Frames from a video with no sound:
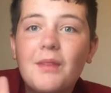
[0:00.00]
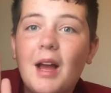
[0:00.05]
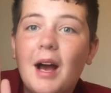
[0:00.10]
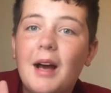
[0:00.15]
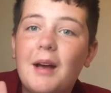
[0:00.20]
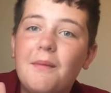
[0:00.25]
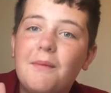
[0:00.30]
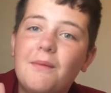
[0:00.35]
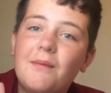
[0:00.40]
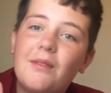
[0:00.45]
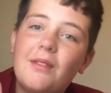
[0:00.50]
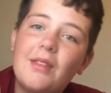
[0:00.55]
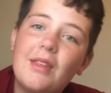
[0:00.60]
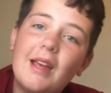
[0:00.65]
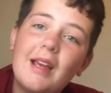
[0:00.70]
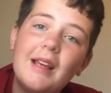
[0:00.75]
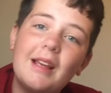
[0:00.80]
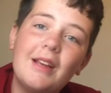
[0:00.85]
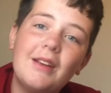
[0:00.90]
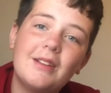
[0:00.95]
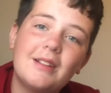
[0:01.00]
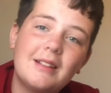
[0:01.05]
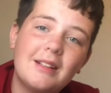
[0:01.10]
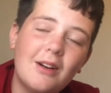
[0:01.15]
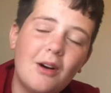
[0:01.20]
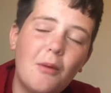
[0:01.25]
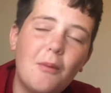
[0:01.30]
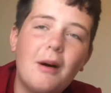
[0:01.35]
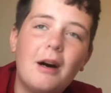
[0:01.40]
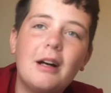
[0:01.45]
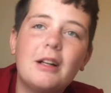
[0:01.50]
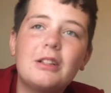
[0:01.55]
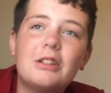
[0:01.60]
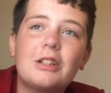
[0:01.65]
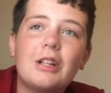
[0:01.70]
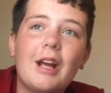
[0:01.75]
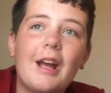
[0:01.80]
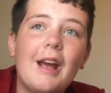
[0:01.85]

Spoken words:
I thank you so much,